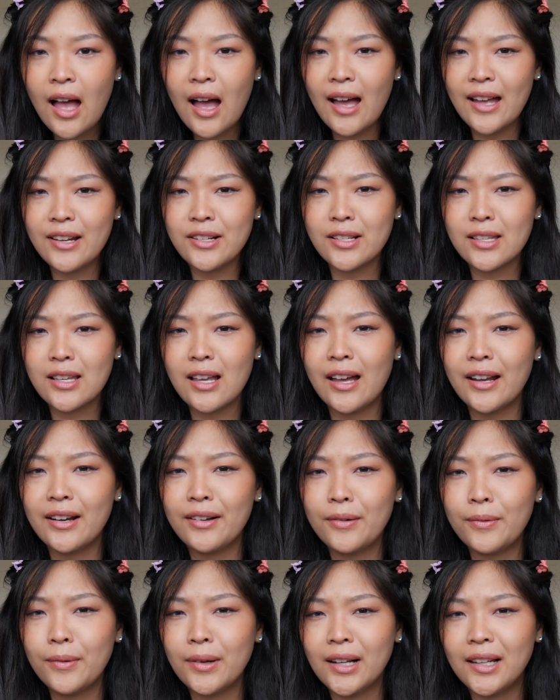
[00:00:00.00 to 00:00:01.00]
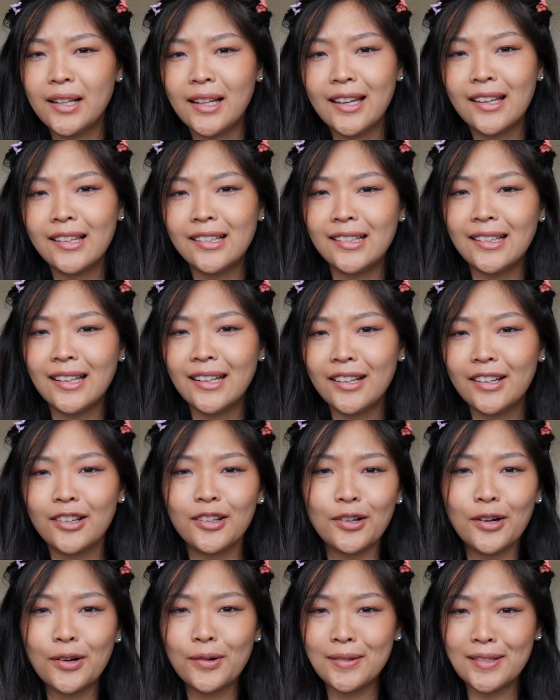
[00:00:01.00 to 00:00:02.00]
I just kind of want to like let it
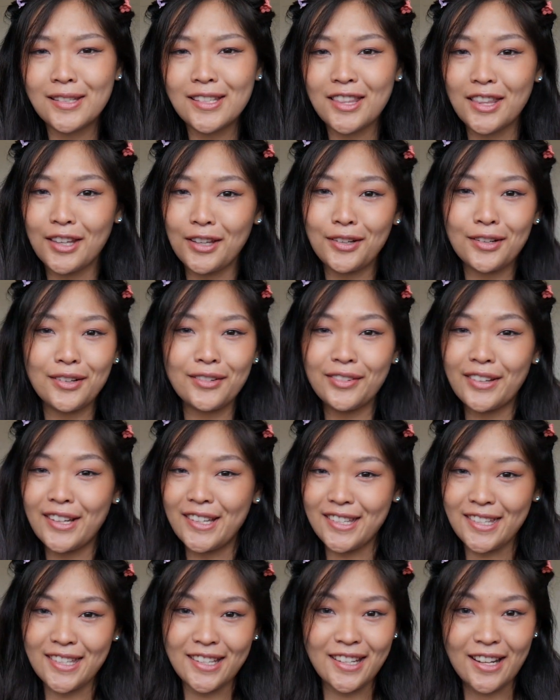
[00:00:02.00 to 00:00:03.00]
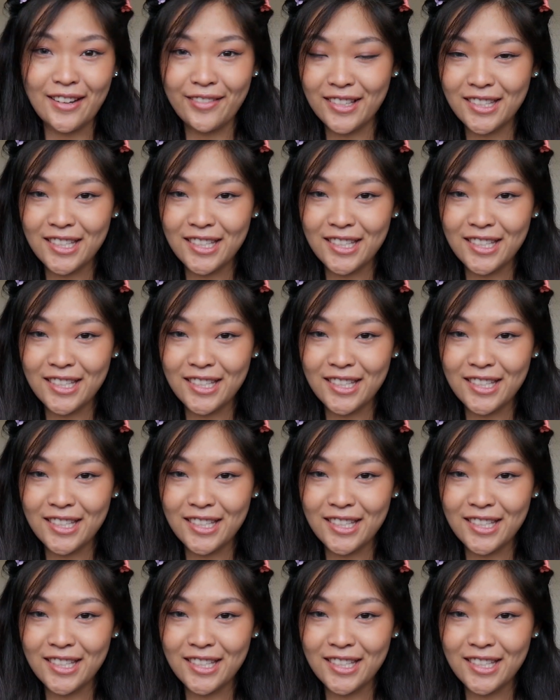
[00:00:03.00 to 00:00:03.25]
go into the universe and never